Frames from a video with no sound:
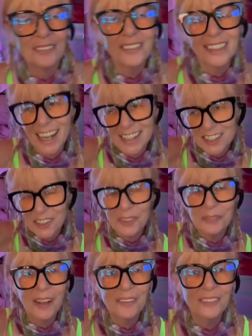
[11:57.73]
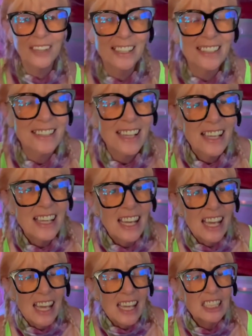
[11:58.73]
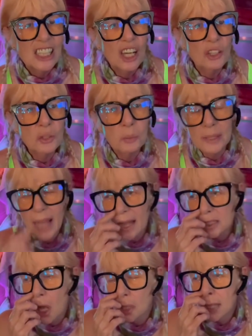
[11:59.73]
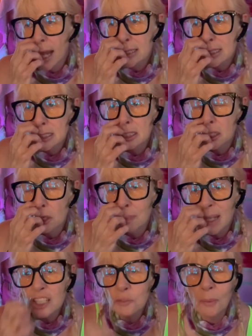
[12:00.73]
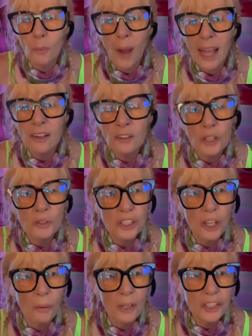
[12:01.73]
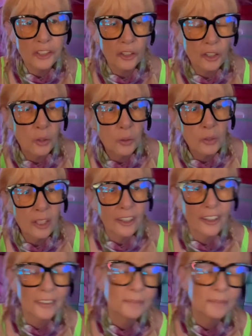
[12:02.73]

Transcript: when I showed my bins. And she goes, well, that's all nice to see your bins, but why don't you show us your cooler?